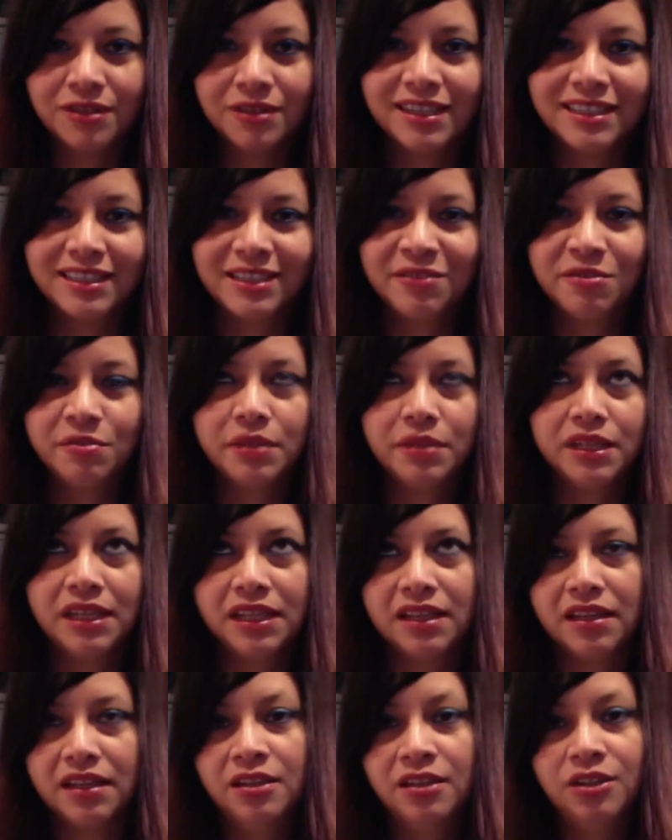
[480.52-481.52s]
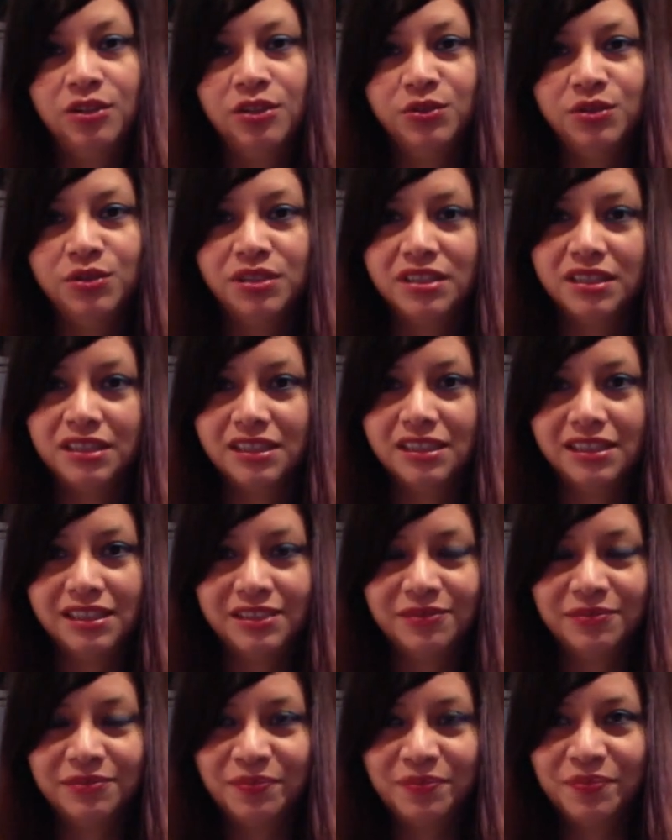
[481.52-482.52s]
I guess that would be like a lucid,
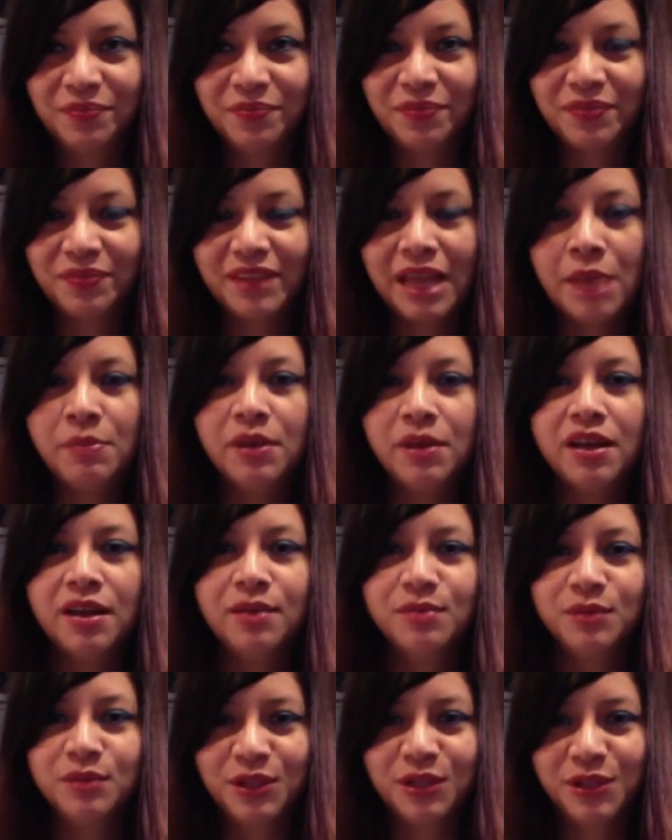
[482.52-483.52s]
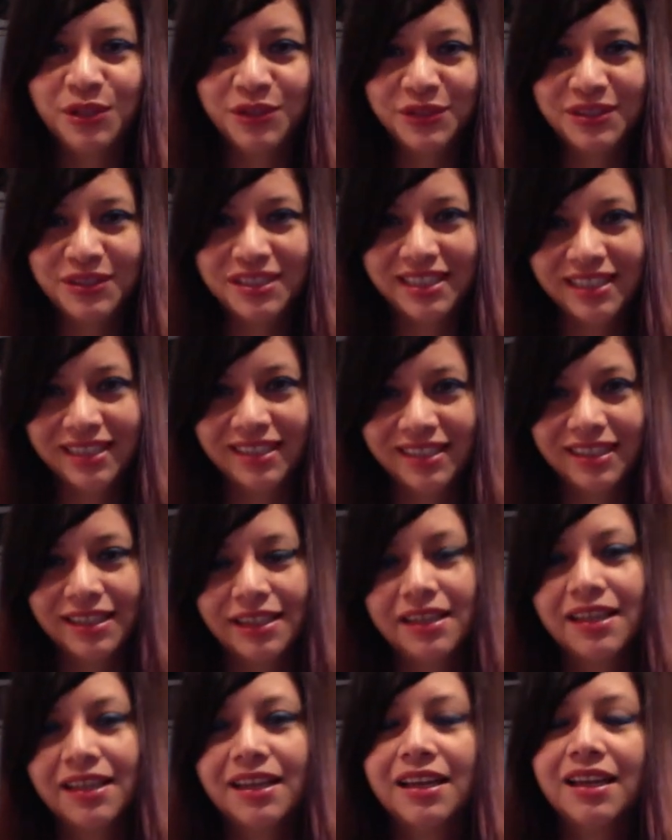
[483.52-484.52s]
I become lucid
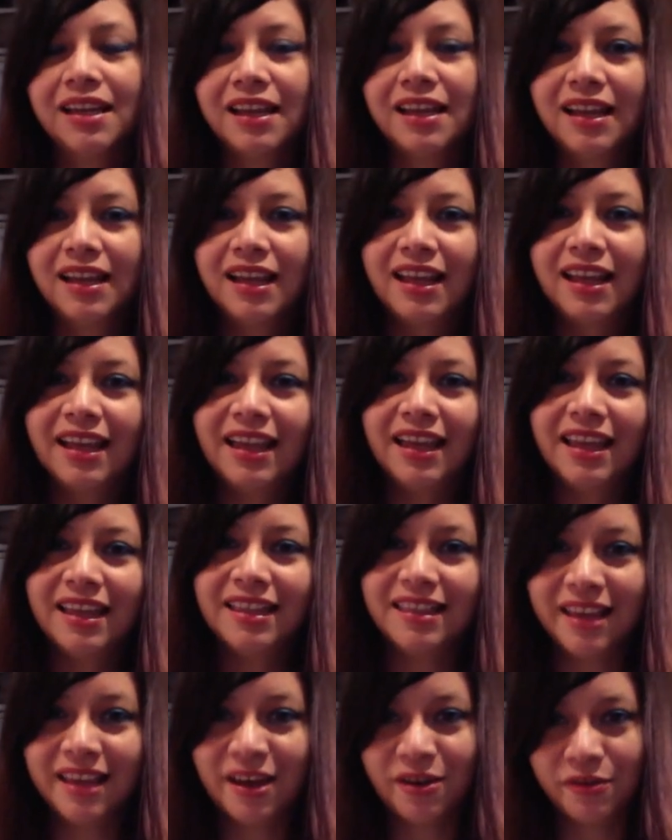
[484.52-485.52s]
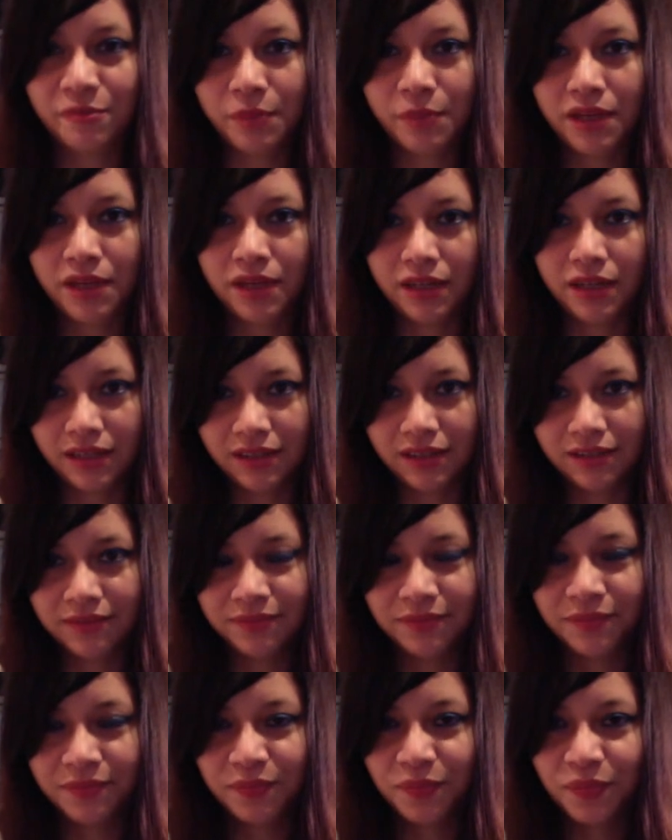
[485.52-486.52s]
in the out of body,
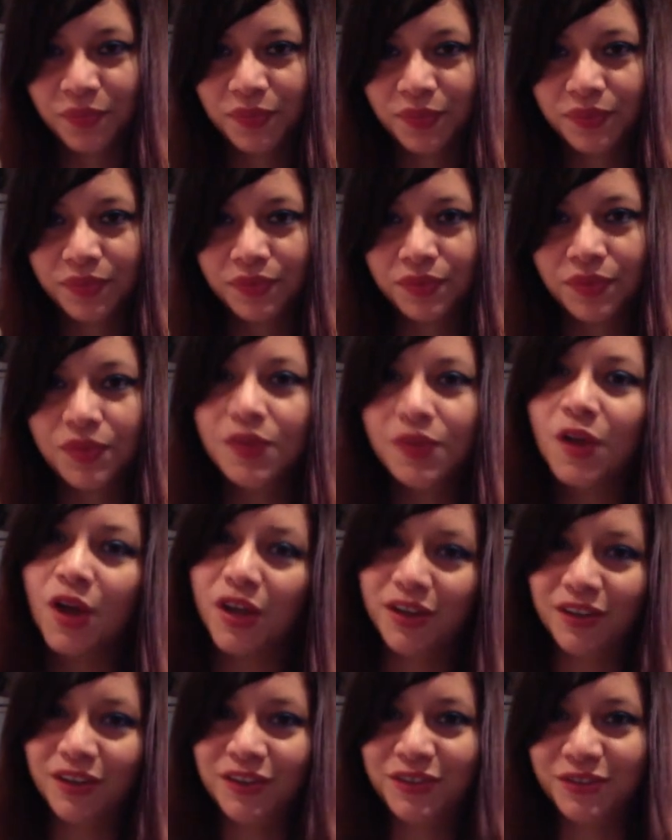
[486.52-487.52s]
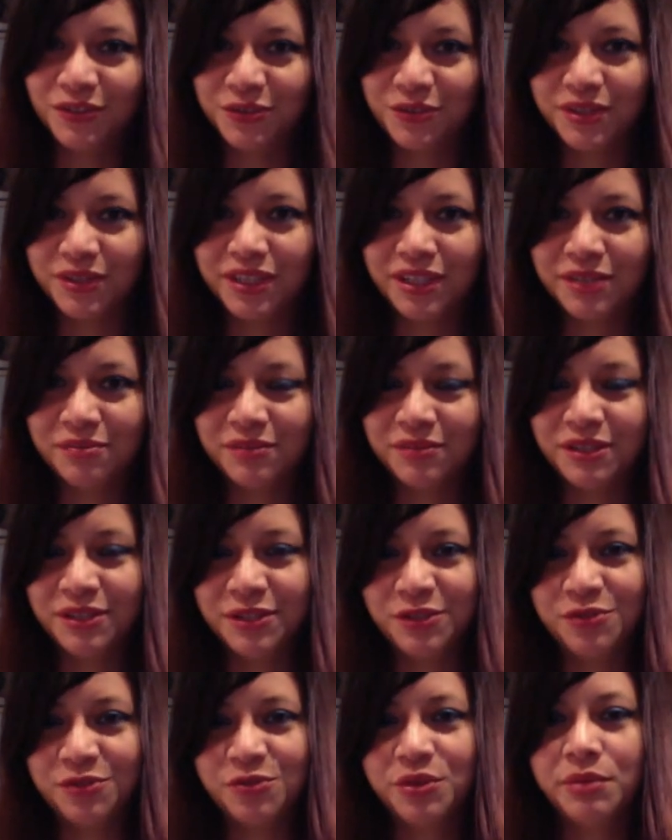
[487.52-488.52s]
not in the dream. In
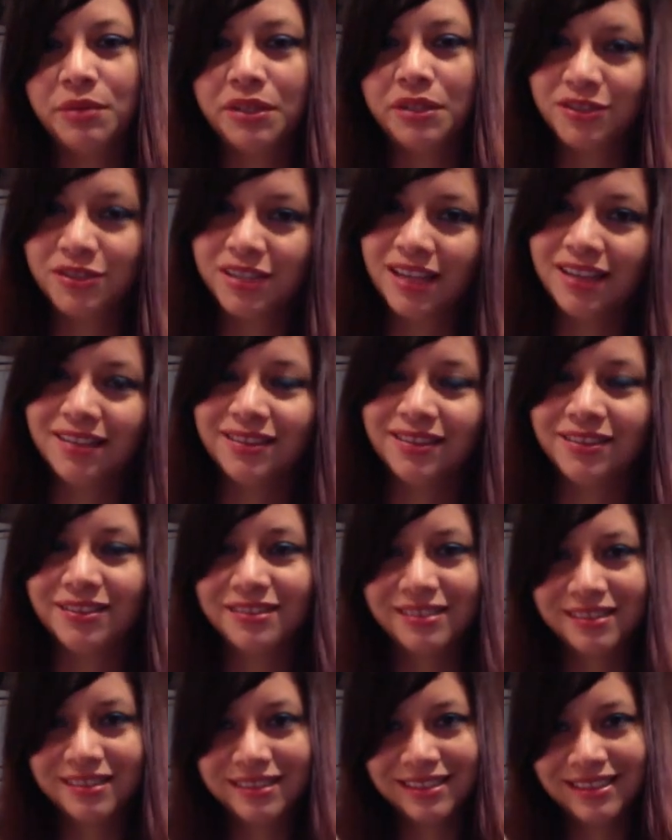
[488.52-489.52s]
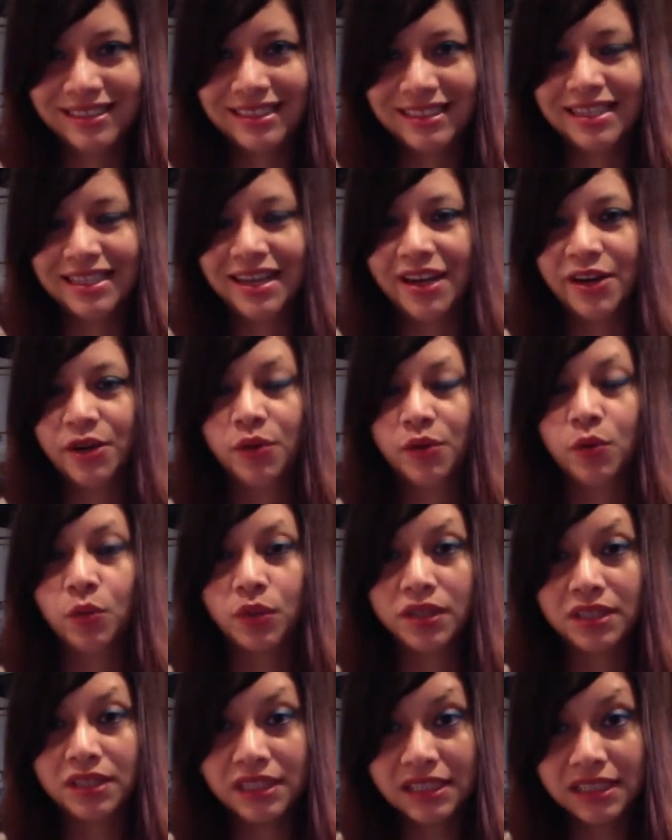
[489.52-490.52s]
the dream, I just had the desire
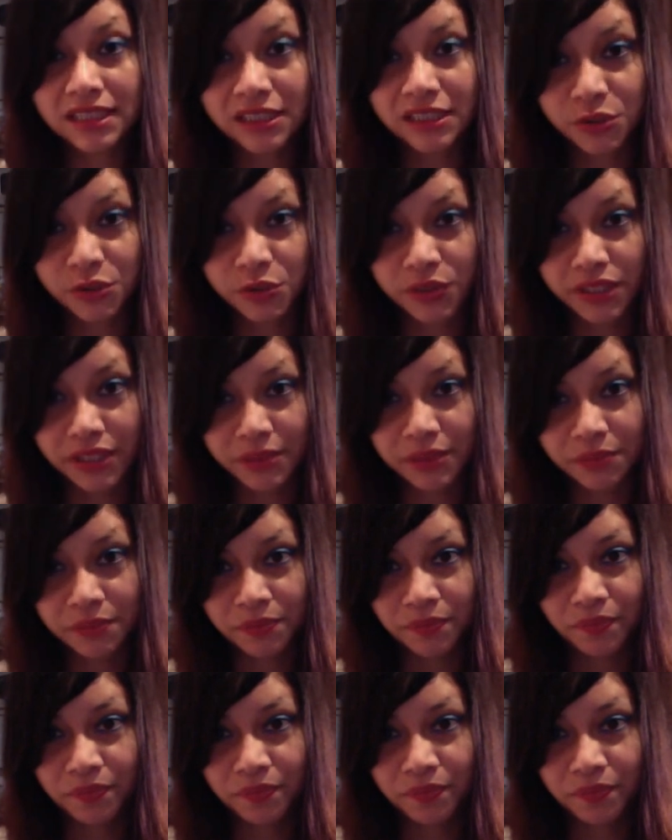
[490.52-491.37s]
within the dream.